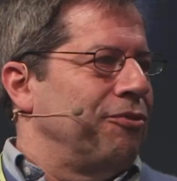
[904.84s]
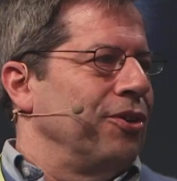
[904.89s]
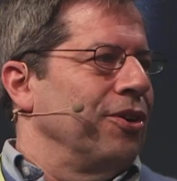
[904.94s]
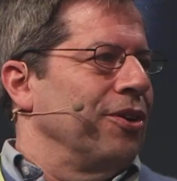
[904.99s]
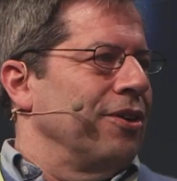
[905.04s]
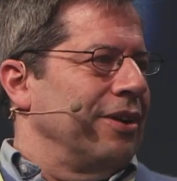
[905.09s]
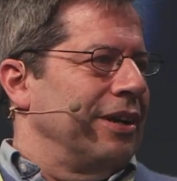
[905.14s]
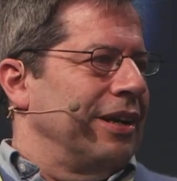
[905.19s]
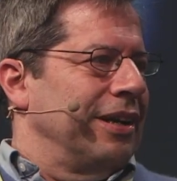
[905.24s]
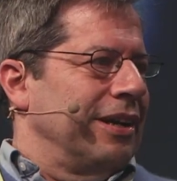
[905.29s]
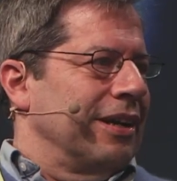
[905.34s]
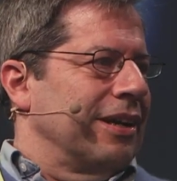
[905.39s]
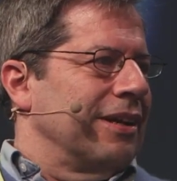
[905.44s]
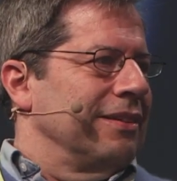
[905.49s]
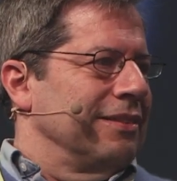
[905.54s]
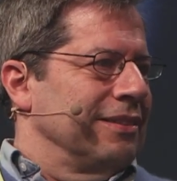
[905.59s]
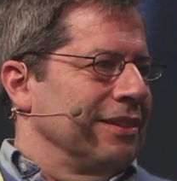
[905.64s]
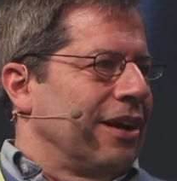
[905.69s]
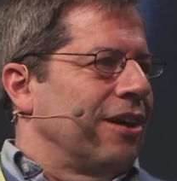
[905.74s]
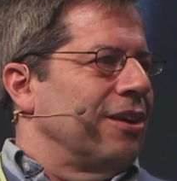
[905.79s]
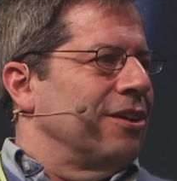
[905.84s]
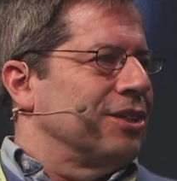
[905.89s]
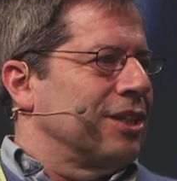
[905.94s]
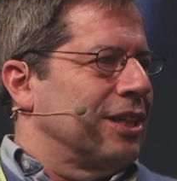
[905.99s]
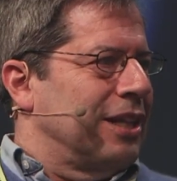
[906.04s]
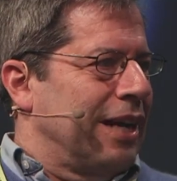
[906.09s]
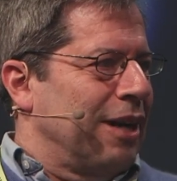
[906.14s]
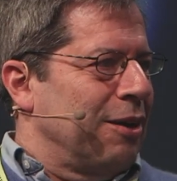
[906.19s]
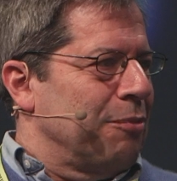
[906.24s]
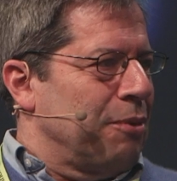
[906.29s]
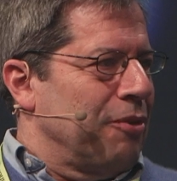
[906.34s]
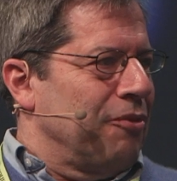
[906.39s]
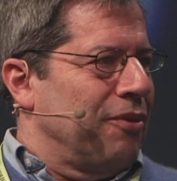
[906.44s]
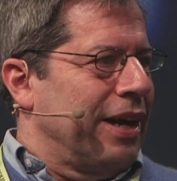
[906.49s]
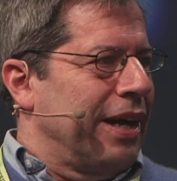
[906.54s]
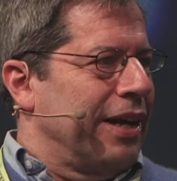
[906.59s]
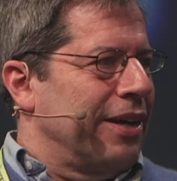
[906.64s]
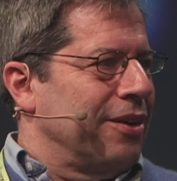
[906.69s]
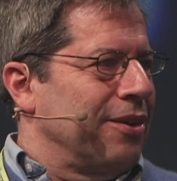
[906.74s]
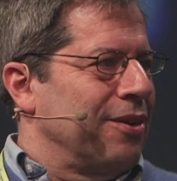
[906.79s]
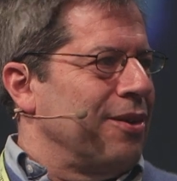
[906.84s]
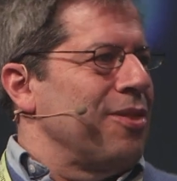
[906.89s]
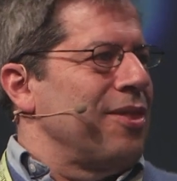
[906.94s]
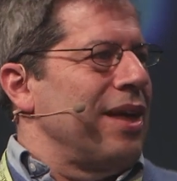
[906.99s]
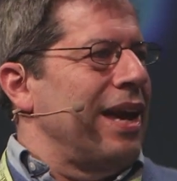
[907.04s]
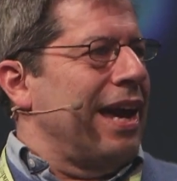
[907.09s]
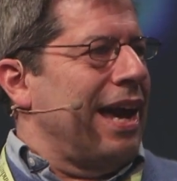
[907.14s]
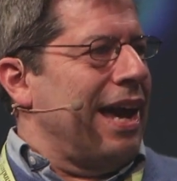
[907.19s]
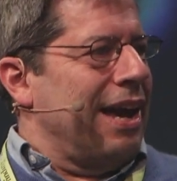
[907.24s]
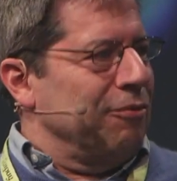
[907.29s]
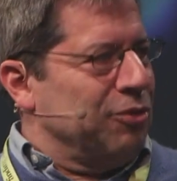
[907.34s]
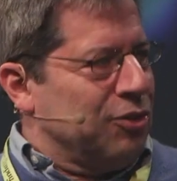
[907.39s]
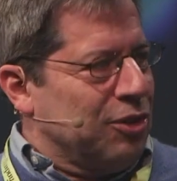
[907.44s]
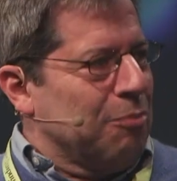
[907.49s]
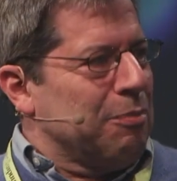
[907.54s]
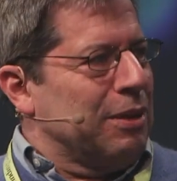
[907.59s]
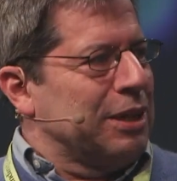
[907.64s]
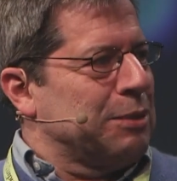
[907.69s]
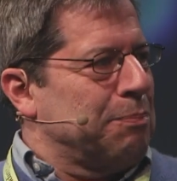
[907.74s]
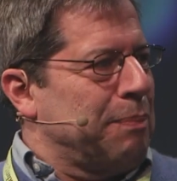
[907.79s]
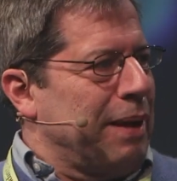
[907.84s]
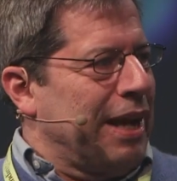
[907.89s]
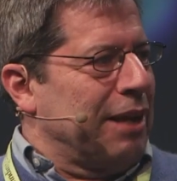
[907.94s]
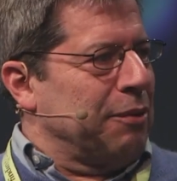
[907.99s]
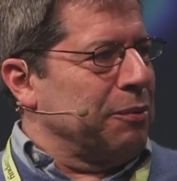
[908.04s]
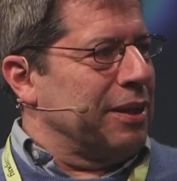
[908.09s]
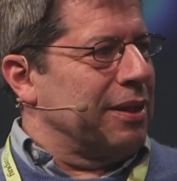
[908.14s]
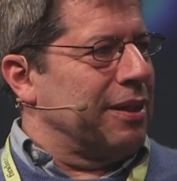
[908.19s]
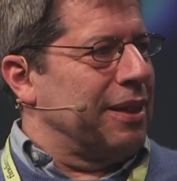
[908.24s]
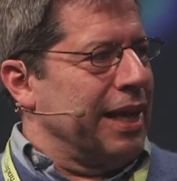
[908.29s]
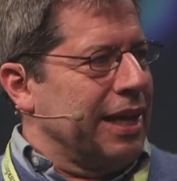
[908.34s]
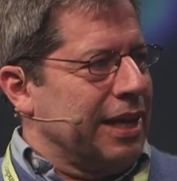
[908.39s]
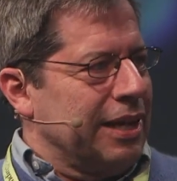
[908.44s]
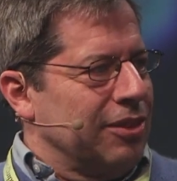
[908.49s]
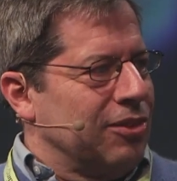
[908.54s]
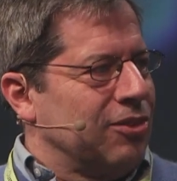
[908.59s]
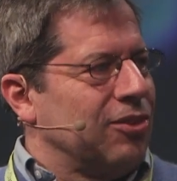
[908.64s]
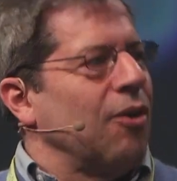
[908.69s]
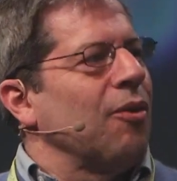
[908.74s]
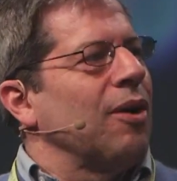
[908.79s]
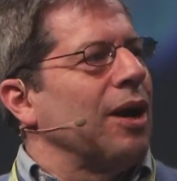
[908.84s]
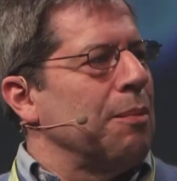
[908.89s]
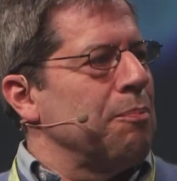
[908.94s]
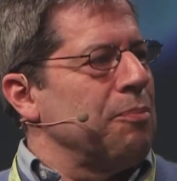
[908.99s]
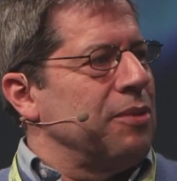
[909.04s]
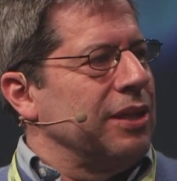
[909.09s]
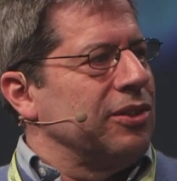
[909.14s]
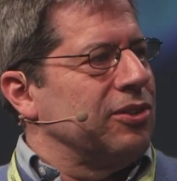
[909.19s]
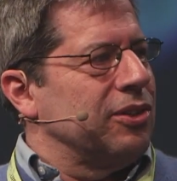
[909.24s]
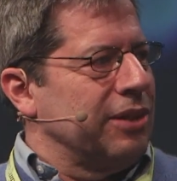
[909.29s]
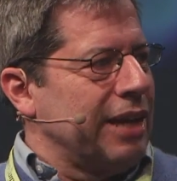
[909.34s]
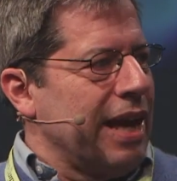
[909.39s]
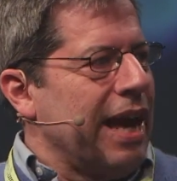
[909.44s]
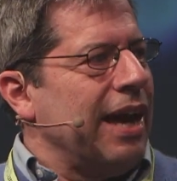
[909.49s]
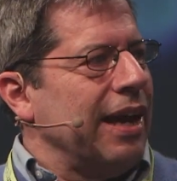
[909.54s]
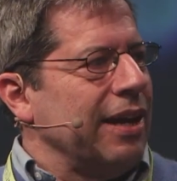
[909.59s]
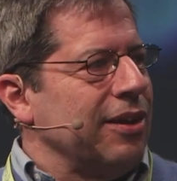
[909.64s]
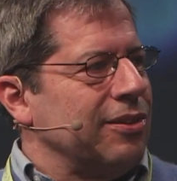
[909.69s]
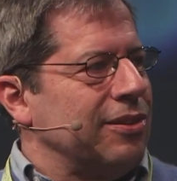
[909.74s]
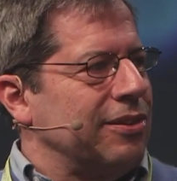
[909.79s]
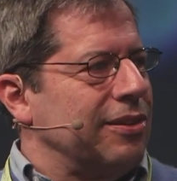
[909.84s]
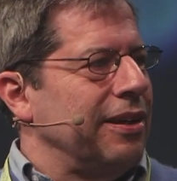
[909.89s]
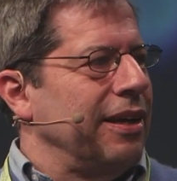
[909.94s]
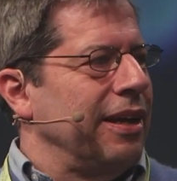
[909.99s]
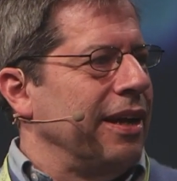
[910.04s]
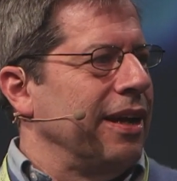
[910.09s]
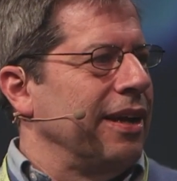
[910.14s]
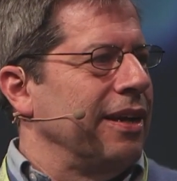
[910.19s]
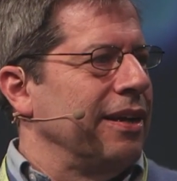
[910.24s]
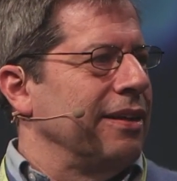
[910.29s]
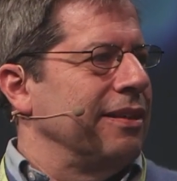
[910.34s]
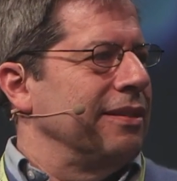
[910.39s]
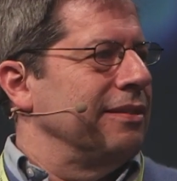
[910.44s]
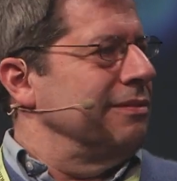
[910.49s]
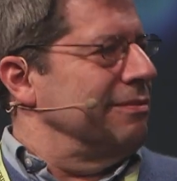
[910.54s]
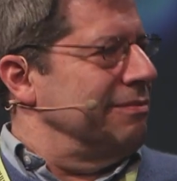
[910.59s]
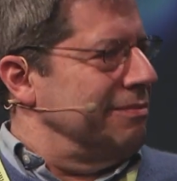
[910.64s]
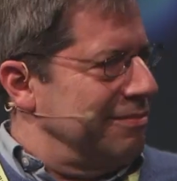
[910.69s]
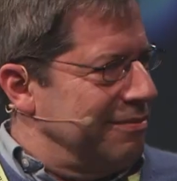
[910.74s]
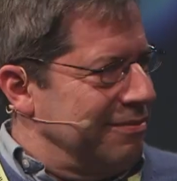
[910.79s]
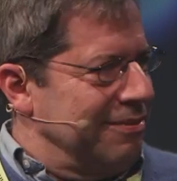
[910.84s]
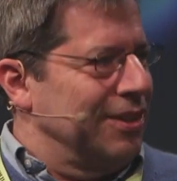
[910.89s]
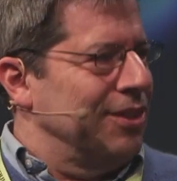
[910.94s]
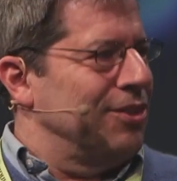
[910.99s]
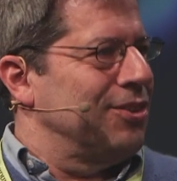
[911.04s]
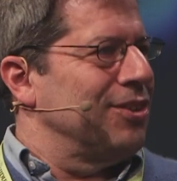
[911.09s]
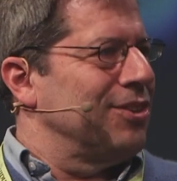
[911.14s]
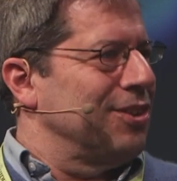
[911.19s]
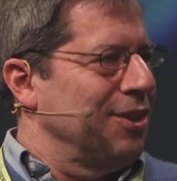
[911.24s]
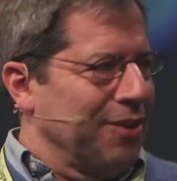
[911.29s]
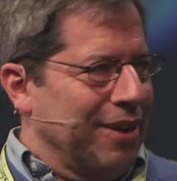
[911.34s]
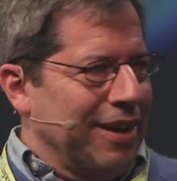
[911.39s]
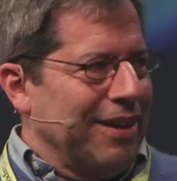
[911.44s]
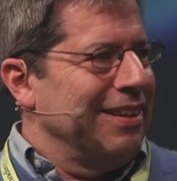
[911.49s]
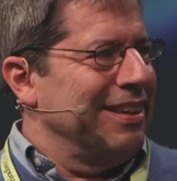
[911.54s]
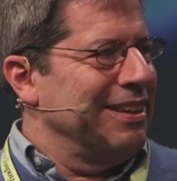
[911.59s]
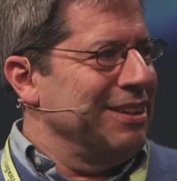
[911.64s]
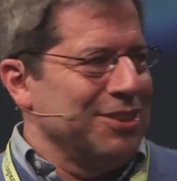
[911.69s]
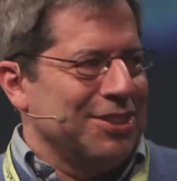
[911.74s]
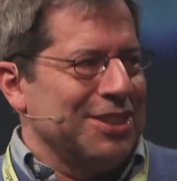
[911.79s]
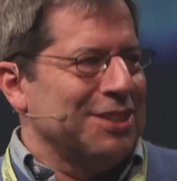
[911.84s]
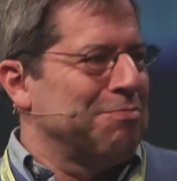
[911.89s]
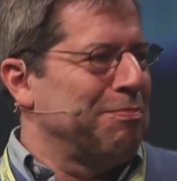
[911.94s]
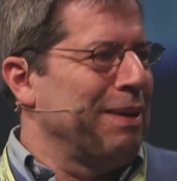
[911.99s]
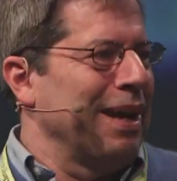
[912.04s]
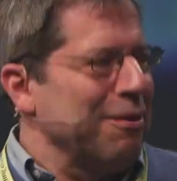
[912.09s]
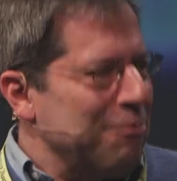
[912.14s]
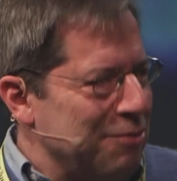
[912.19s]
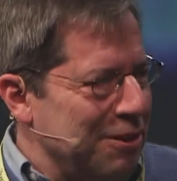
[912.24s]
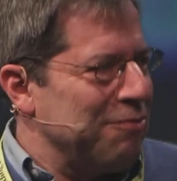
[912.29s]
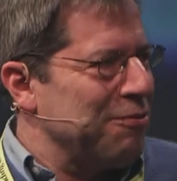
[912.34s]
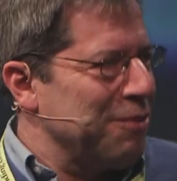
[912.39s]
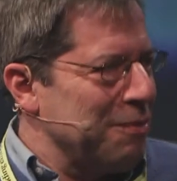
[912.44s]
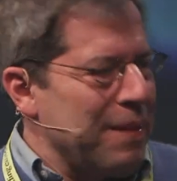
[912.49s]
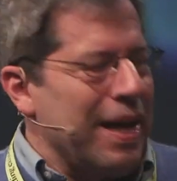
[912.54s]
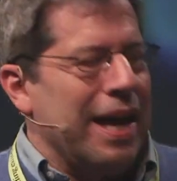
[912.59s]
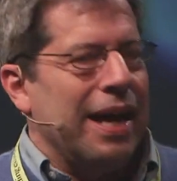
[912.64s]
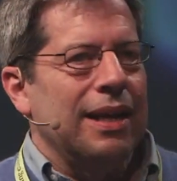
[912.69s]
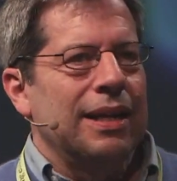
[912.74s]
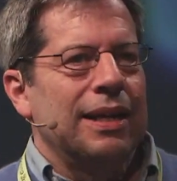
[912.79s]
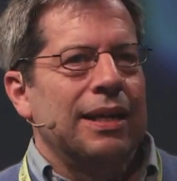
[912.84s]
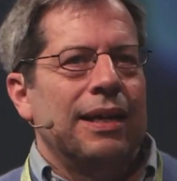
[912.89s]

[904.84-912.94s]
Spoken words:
you're in a large cloud provider, they have so much bandwidth, they can soak up these attacks, and you just benefit from that.